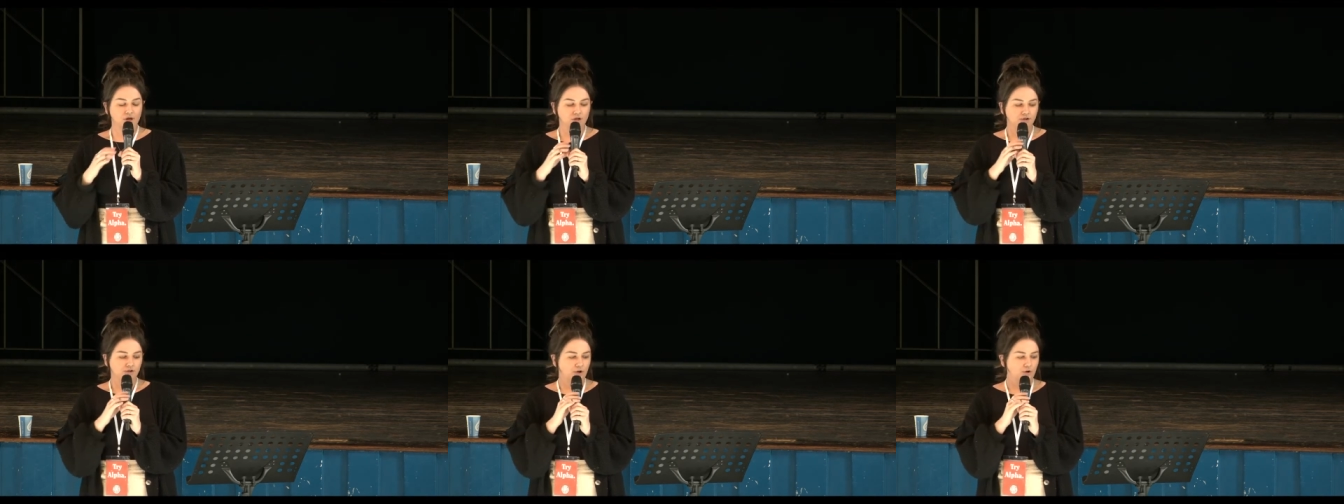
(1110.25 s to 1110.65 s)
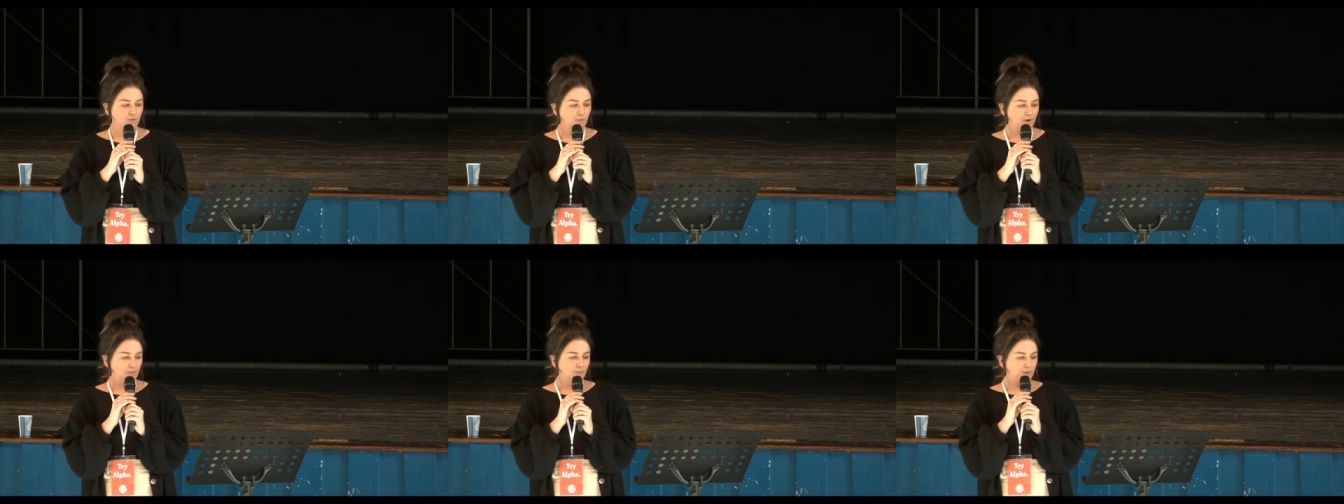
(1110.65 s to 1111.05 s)
So
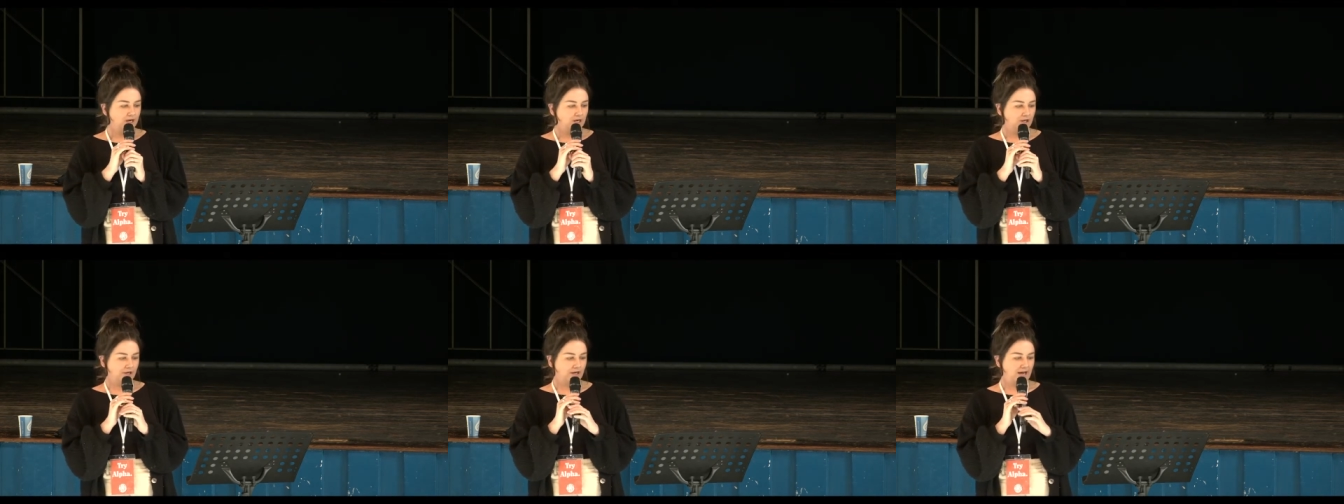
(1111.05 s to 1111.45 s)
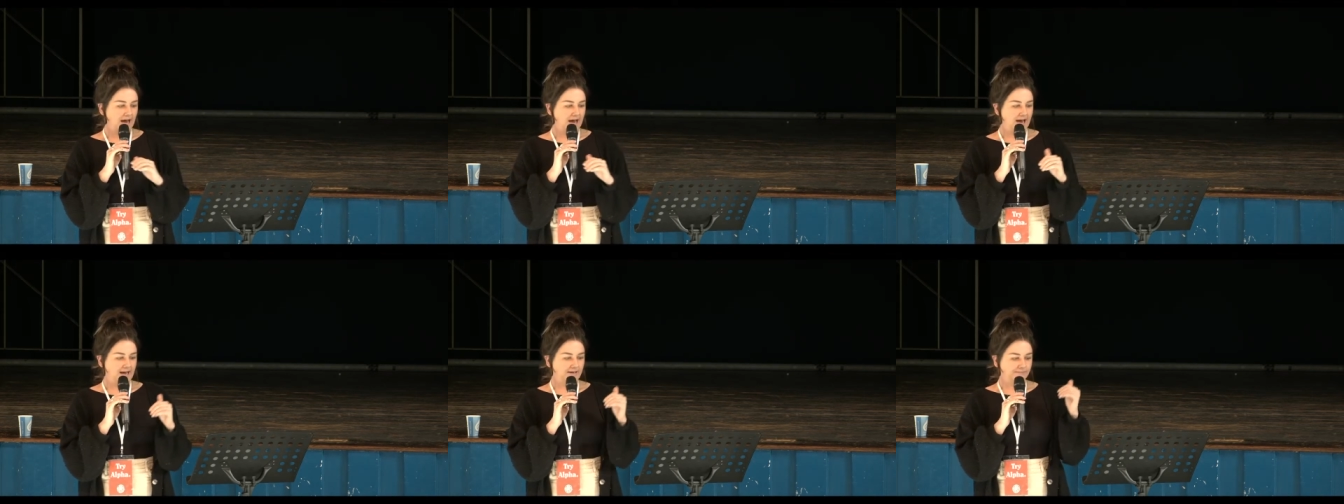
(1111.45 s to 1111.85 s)
when we look
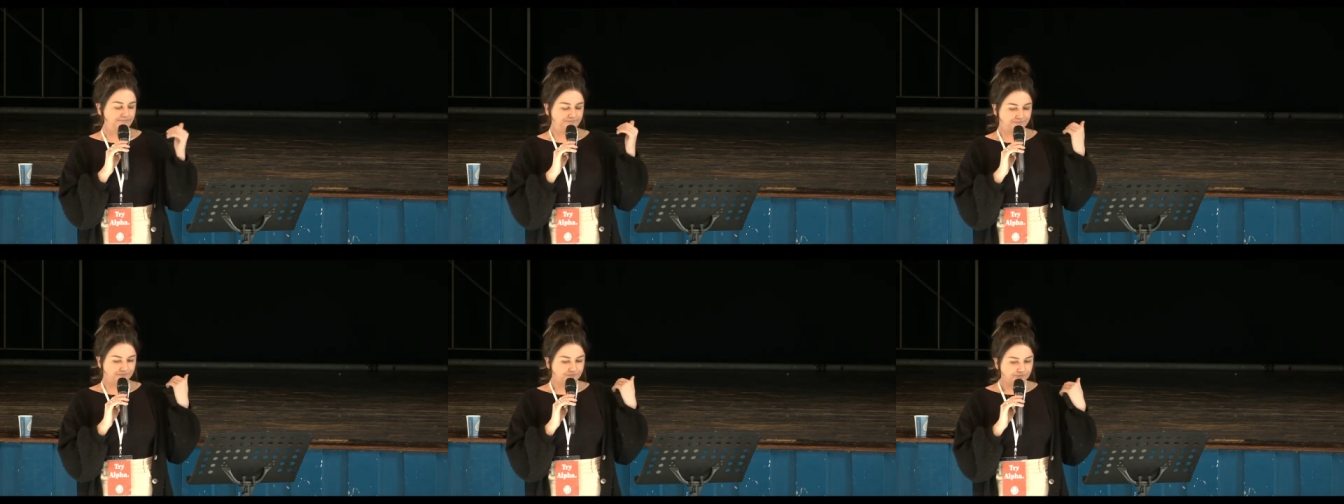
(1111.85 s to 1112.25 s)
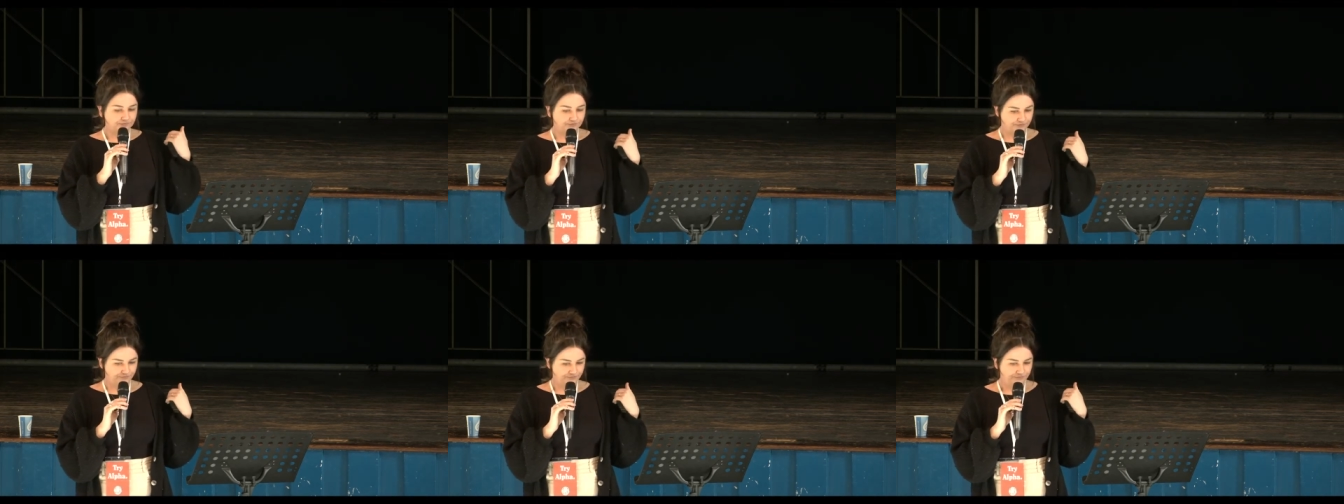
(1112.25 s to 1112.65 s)
at
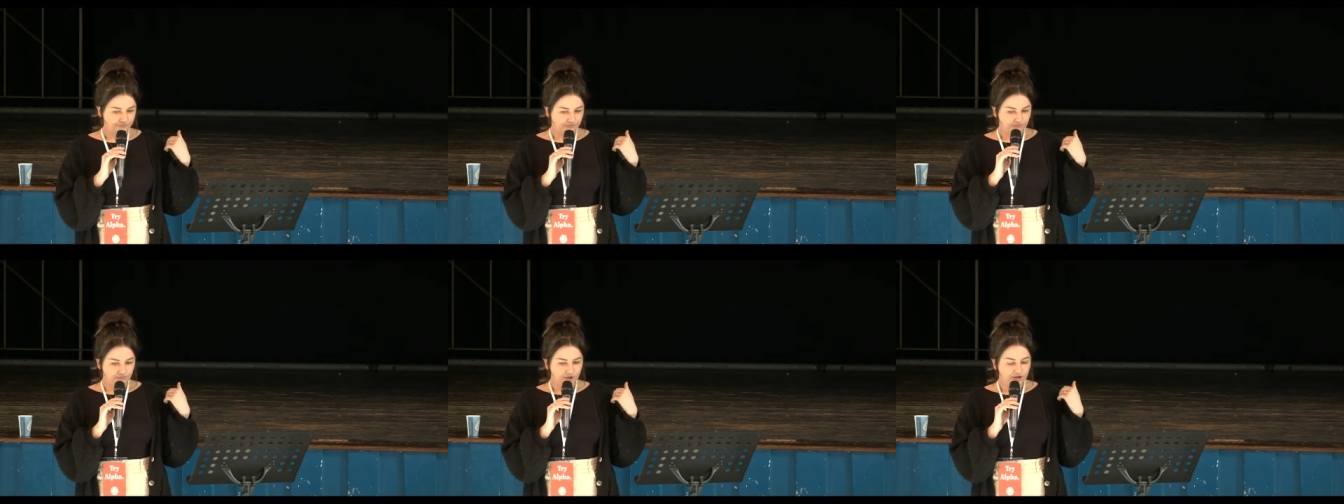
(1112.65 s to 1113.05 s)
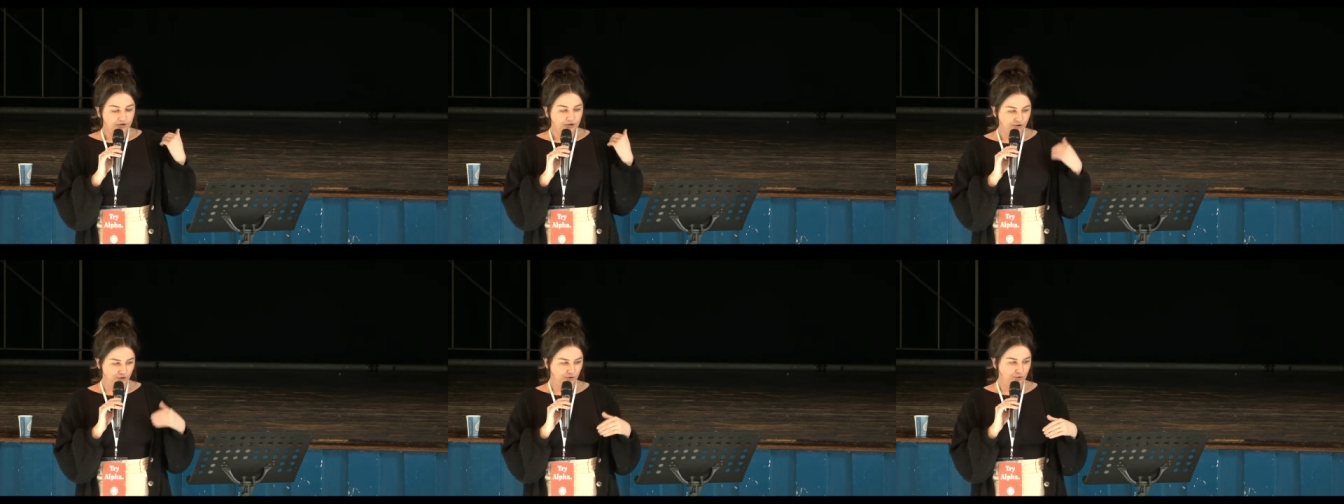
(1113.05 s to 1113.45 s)

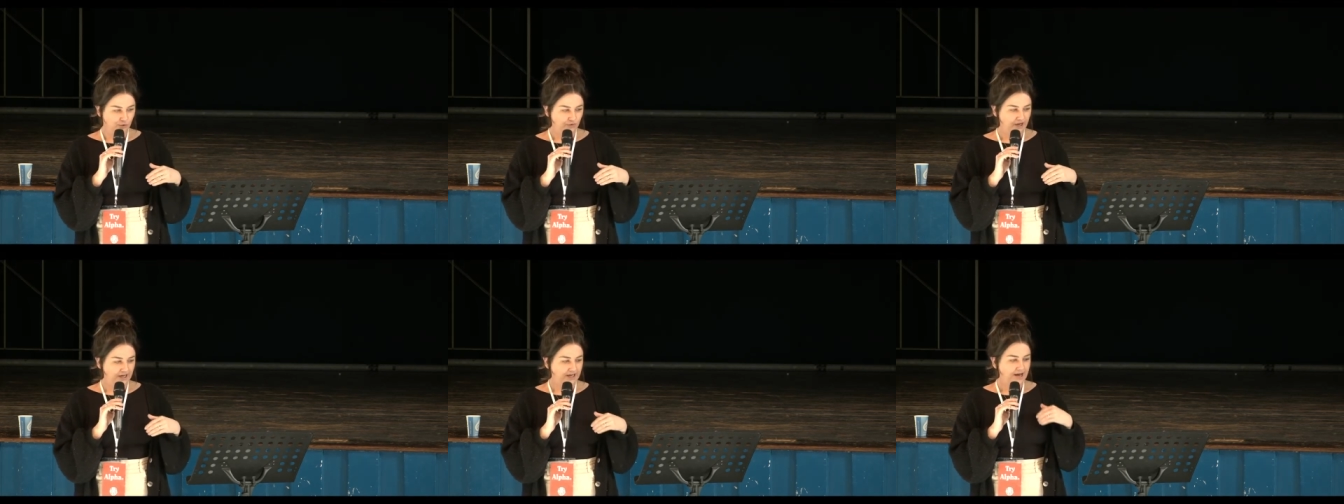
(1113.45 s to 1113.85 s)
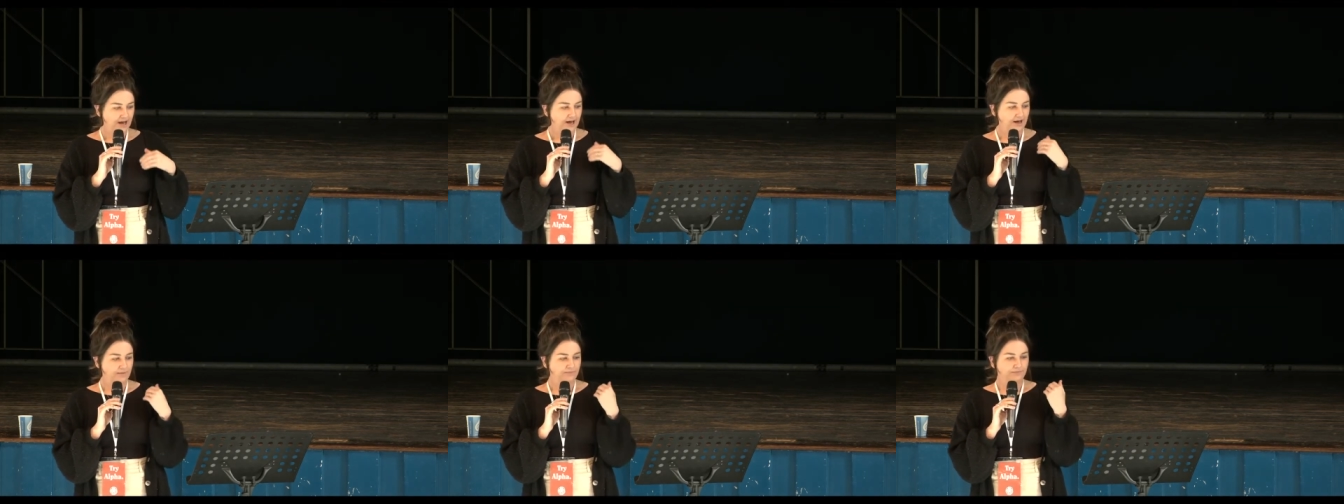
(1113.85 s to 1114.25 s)
the story,
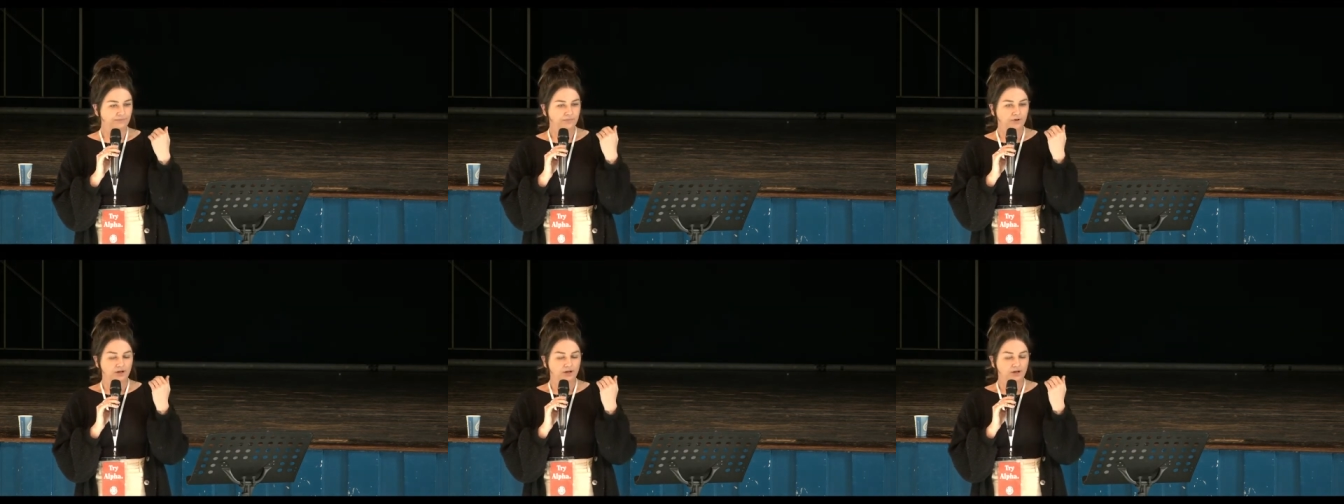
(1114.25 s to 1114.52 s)
um,